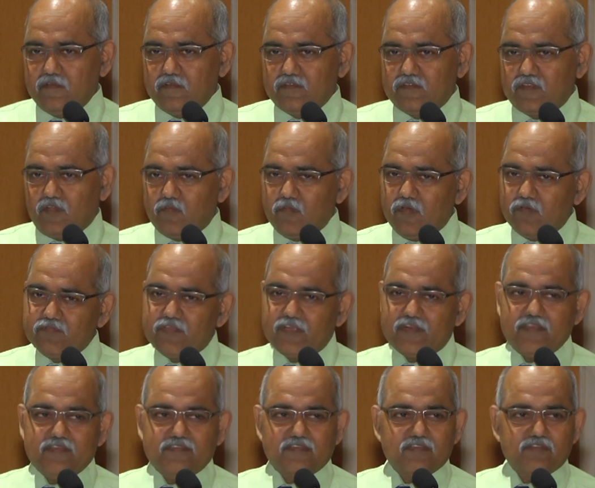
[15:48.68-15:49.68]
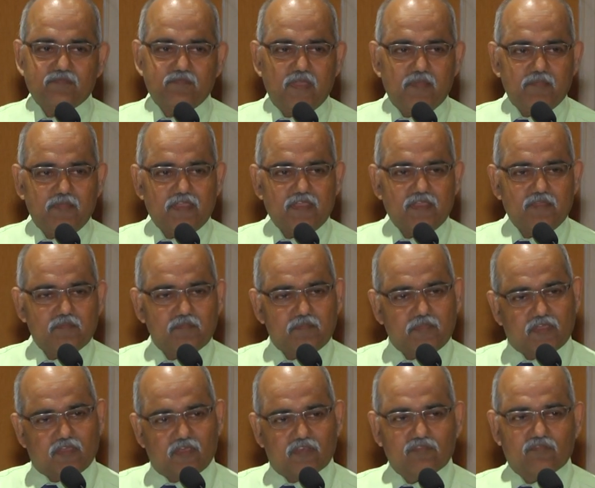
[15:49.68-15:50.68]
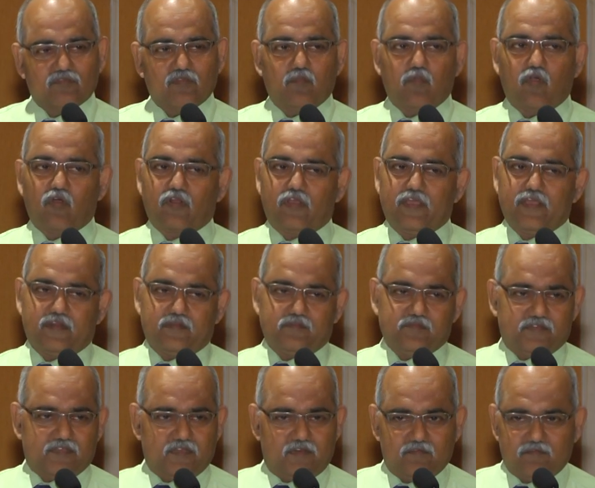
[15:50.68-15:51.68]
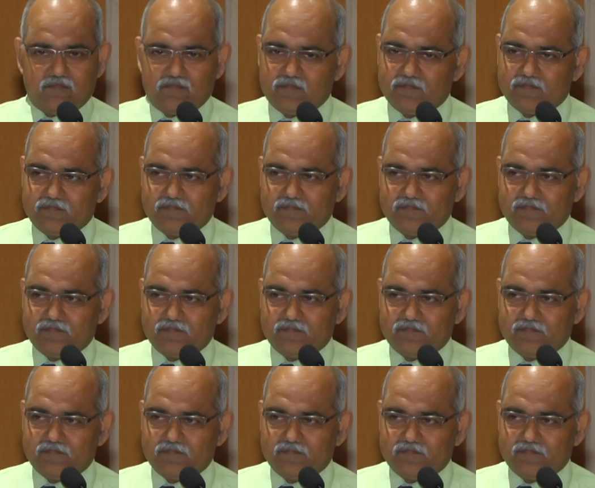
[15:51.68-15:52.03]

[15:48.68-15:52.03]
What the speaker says: Some of the reasons may be because of the borrower himself.